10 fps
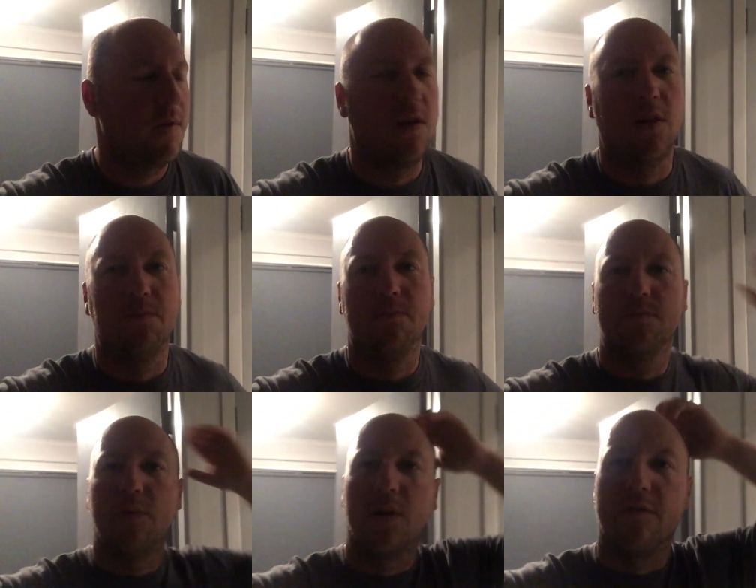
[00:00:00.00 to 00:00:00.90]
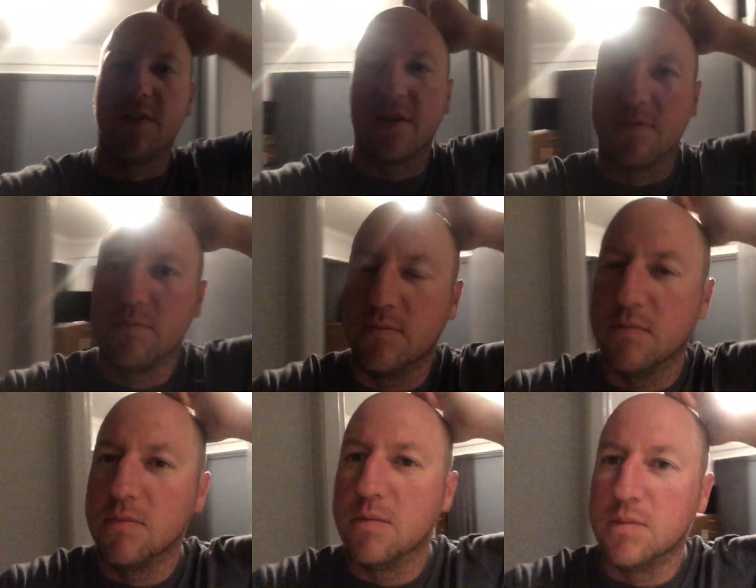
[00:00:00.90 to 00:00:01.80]
and I put everything
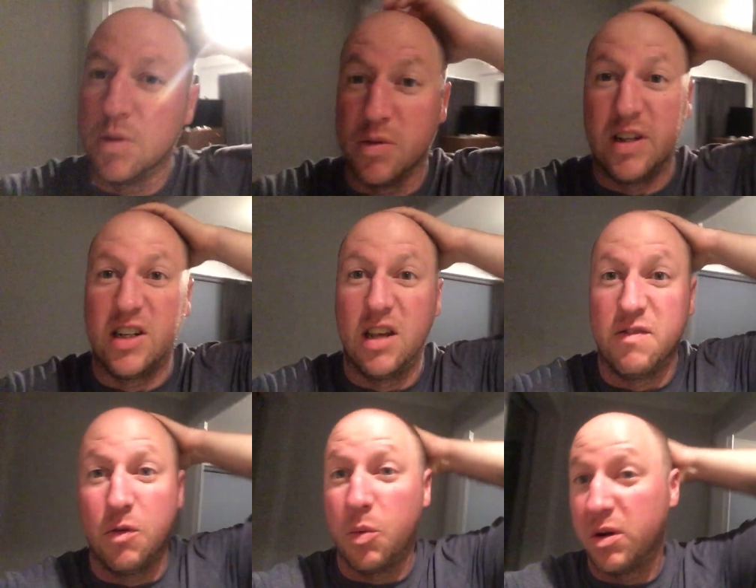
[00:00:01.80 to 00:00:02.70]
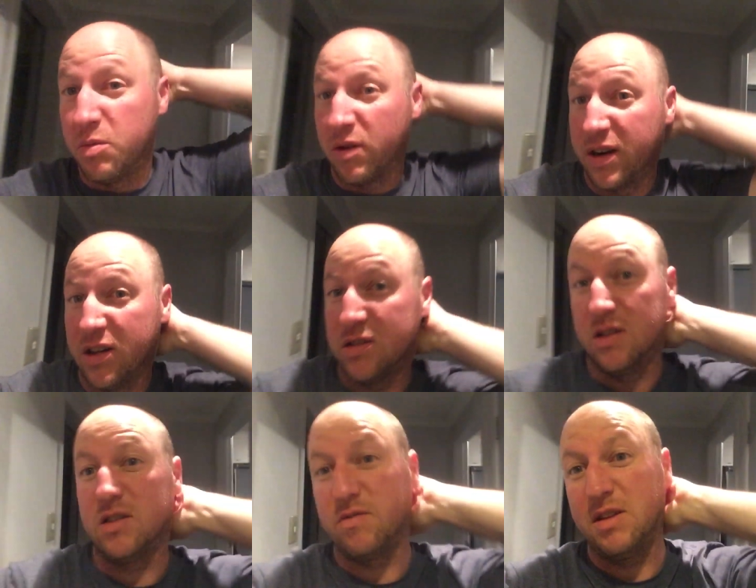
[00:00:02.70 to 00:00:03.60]
I wasn't actually that full when I put it out, so it
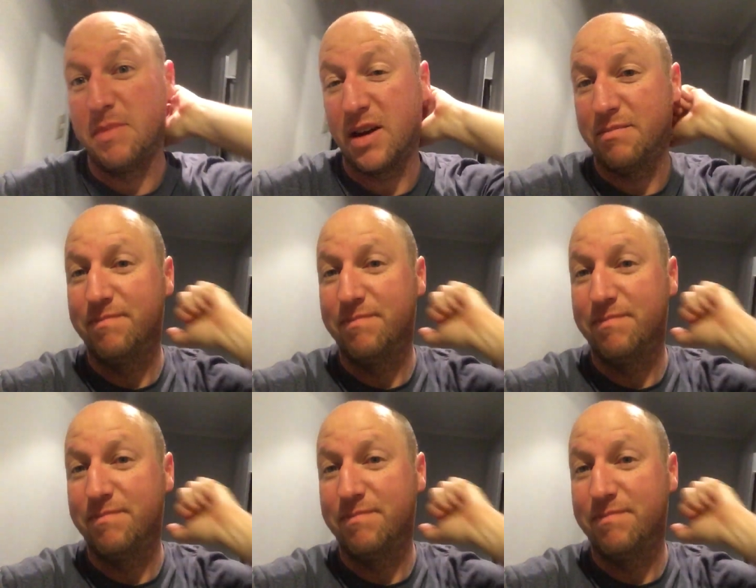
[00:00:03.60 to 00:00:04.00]
doesn't really matter.